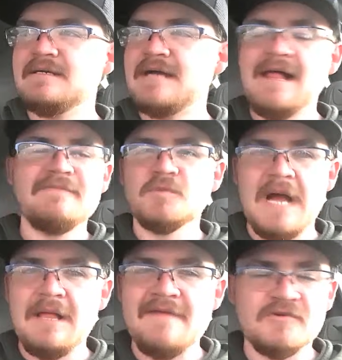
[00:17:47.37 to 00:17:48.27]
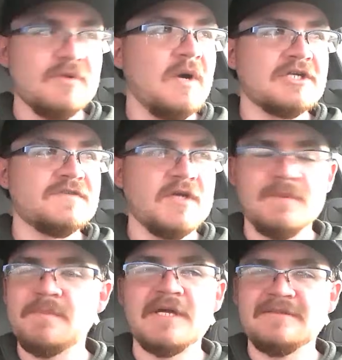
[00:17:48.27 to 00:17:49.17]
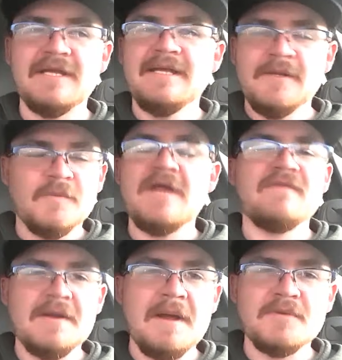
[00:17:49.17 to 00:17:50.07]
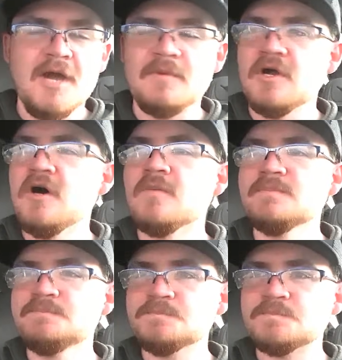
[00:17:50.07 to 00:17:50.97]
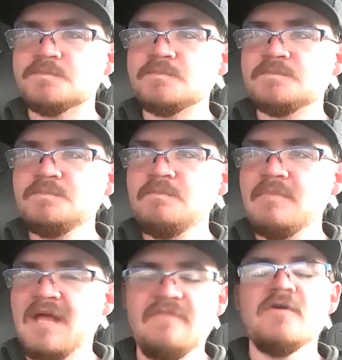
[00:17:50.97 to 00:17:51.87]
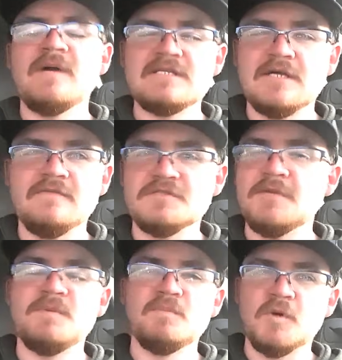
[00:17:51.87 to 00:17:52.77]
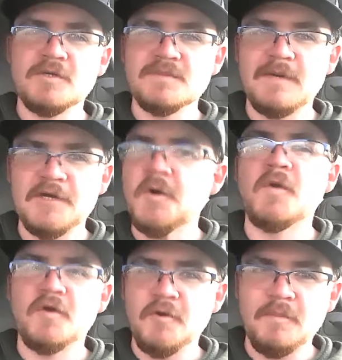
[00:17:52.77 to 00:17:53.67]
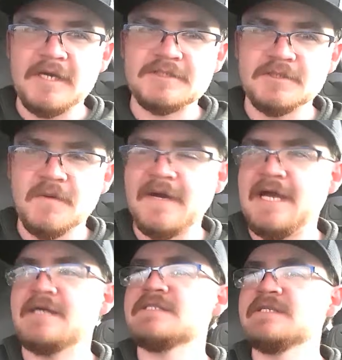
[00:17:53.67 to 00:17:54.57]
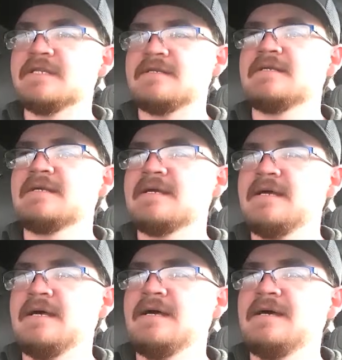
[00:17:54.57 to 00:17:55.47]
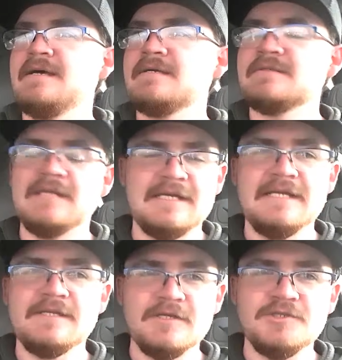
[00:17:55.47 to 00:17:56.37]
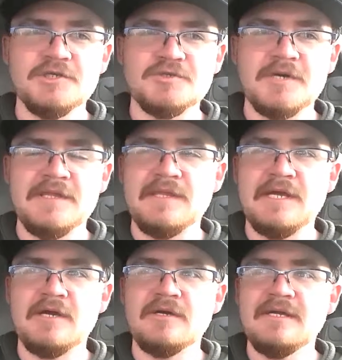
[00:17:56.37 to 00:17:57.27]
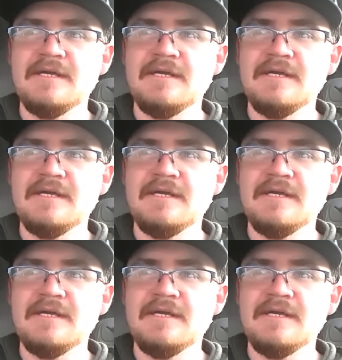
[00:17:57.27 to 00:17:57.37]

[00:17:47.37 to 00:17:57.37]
I'll have to rewatch this video, but whenever I'm coming home, I feel myself slipping more into my northern New Mexico accent, like I did just right there.